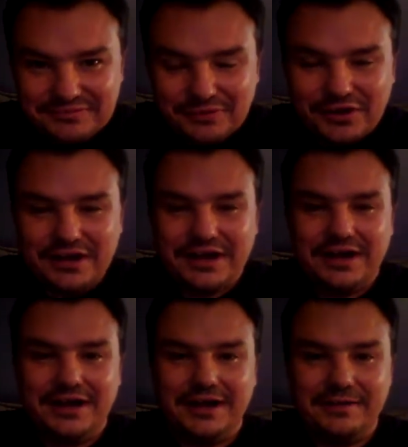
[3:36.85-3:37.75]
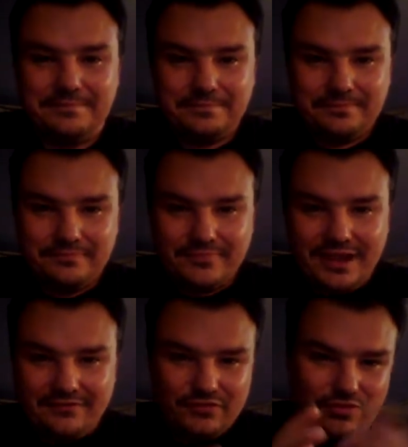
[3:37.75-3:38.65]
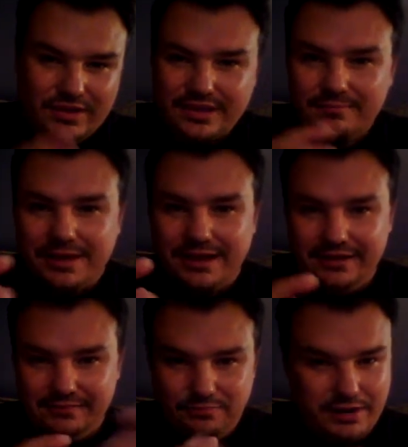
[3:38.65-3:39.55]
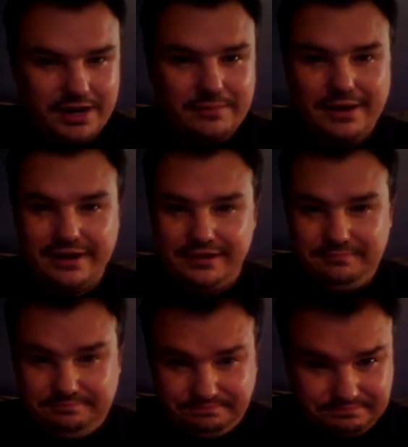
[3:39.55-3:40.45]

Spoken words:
We're gonna, after thinking about it and praying about it,